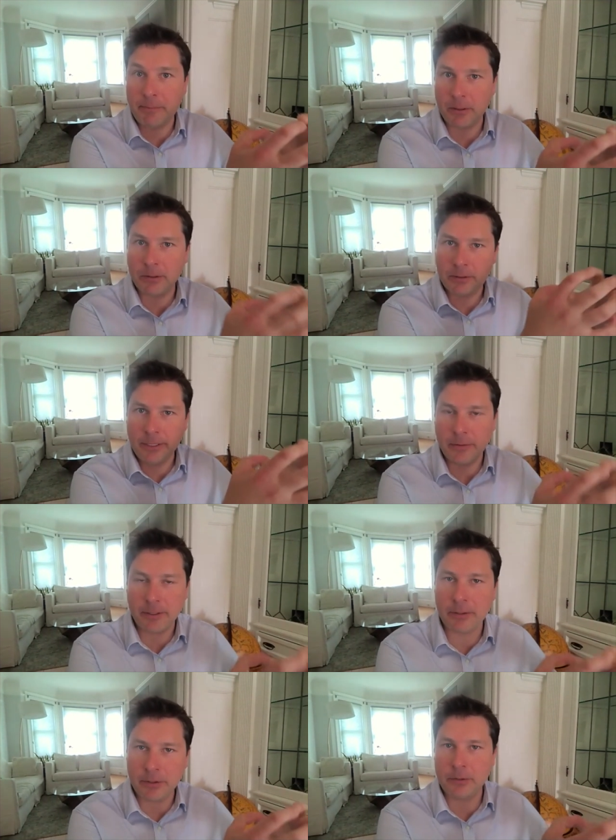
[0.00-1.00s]
or
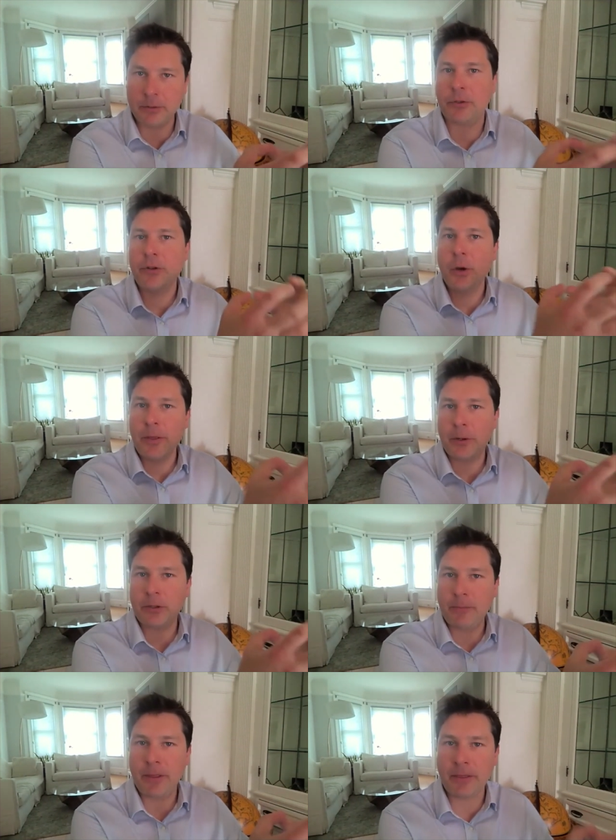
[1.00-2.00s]
you just know that there's
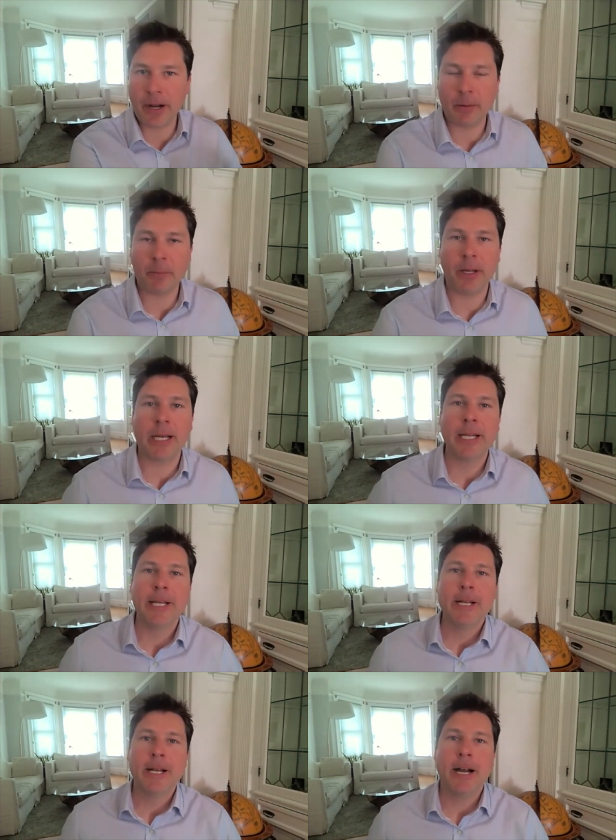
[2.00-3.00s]
something there. But
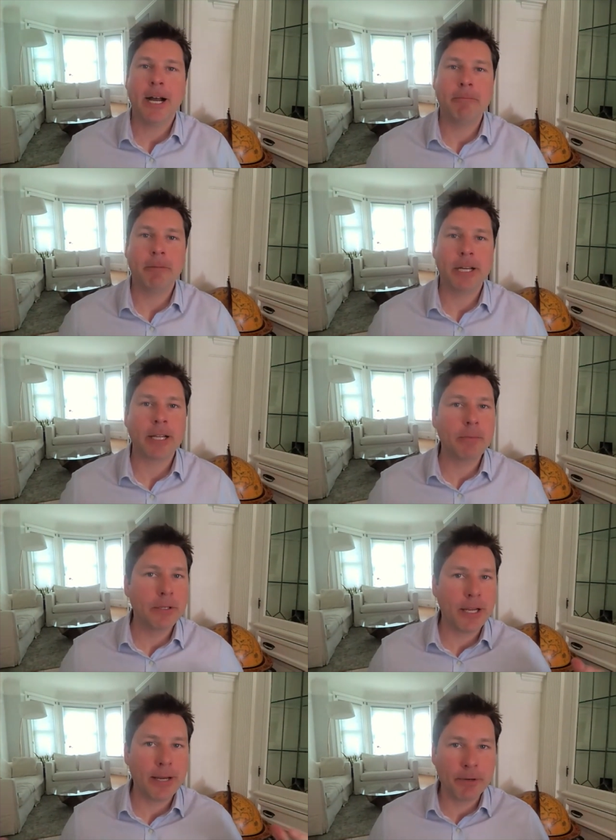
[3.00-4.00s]
when it comes
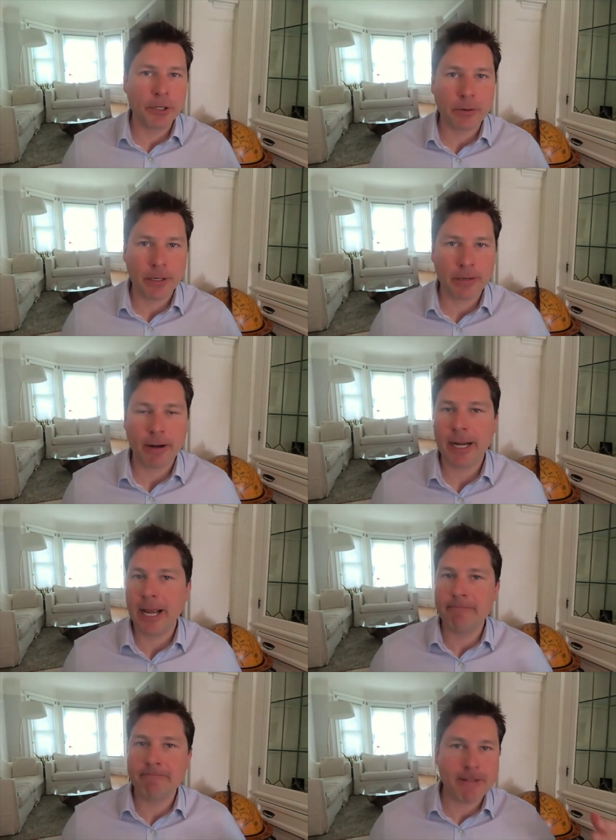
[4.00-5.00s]
to imagery, right,
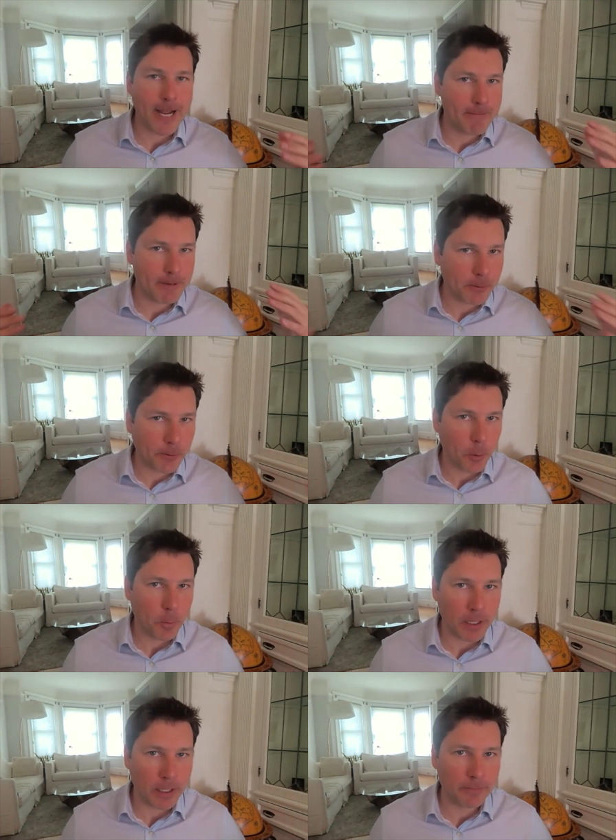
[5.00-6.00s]
I'm
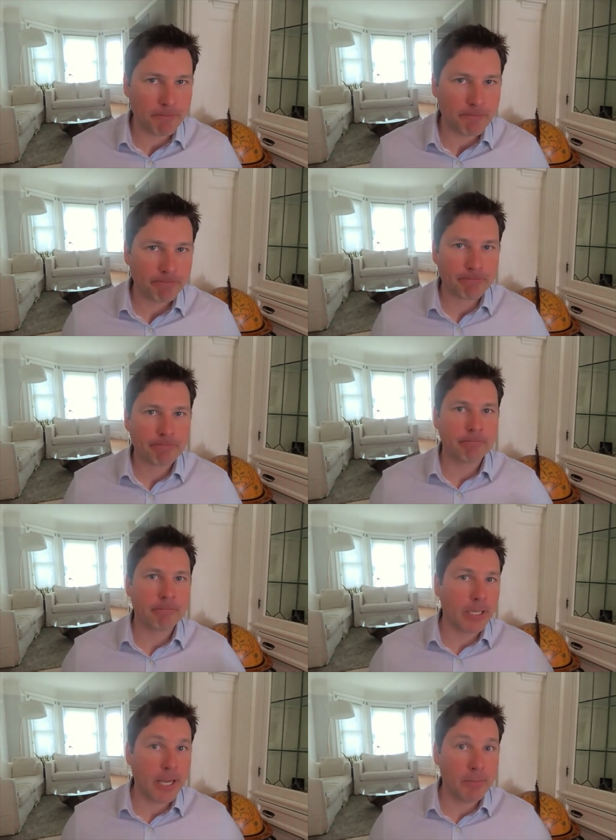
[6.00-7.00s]
assuming,
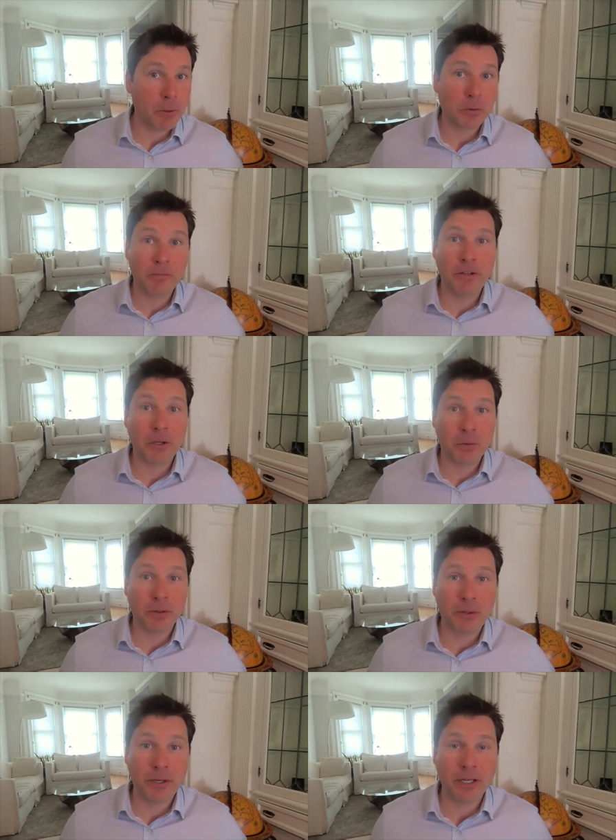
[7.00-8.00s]
again, most of the videos we
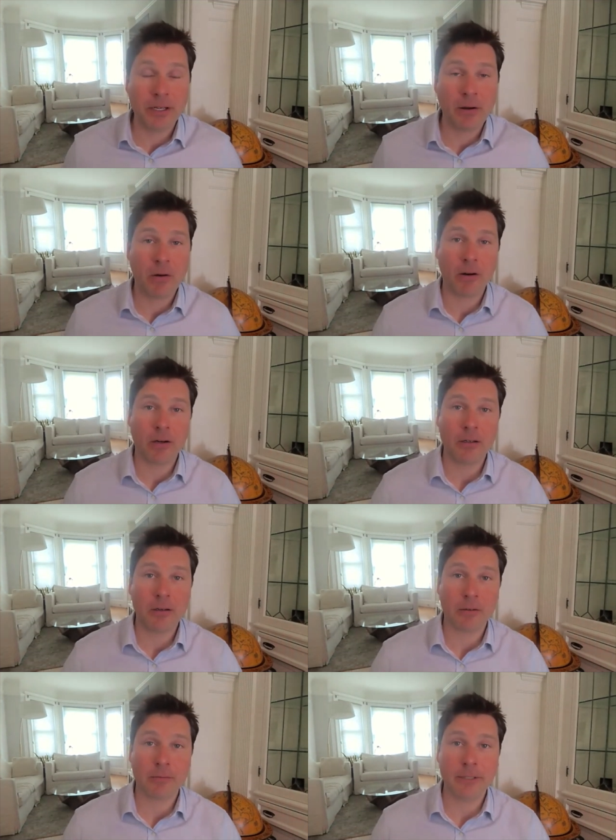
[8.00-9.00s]
see
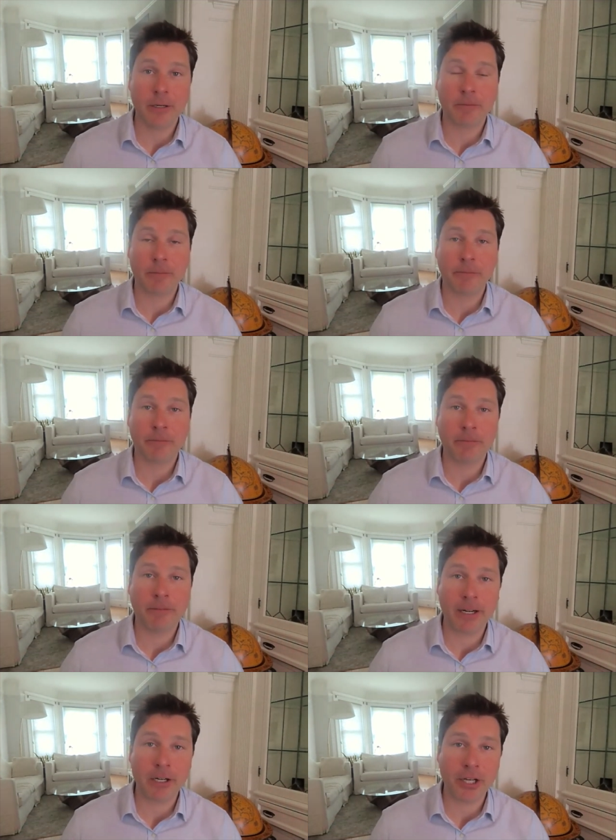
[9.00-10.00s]
are from
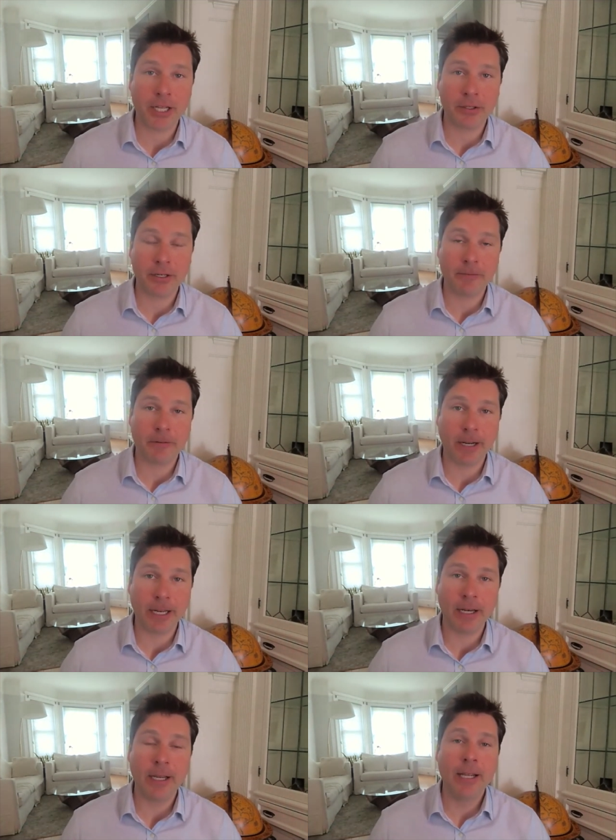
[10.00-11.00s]
fighter jets and infrared